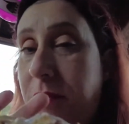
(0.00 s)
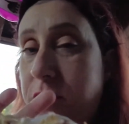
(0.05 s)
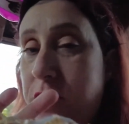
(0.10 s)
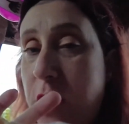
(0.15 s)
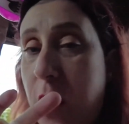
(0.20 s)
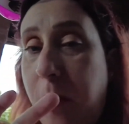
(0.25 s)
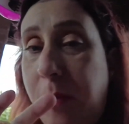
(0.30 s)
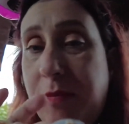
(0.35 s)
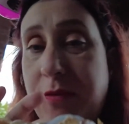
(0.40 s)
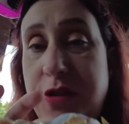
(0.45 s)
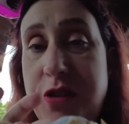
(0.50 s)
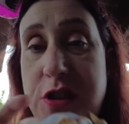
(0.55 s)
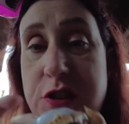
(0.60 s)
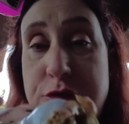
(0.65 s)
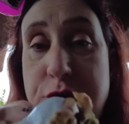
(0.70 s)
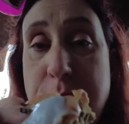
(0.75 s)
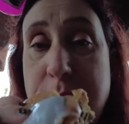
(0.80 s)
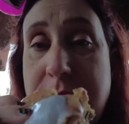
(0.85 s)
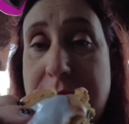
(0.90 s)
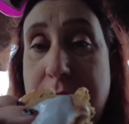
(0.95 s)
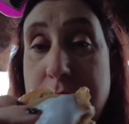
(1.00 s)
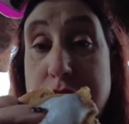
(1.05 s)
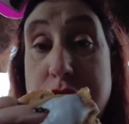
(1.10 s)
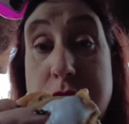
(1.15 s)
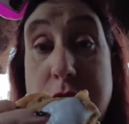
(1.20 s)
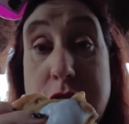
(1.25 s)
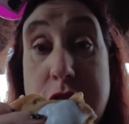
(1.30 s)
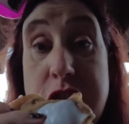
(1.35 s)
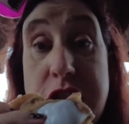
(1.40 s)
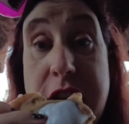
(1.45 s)
So, this is from
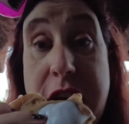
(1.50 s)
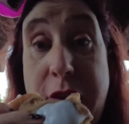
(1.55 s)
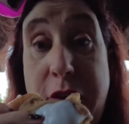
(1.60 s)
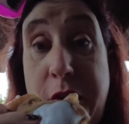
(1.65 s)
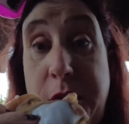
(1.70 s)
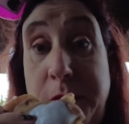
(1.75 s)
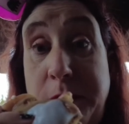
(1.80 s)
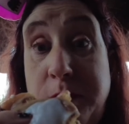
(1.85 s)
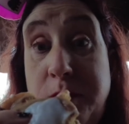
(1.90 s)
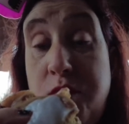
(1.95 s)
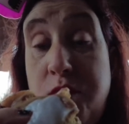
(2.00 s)
Gaston's Tavern.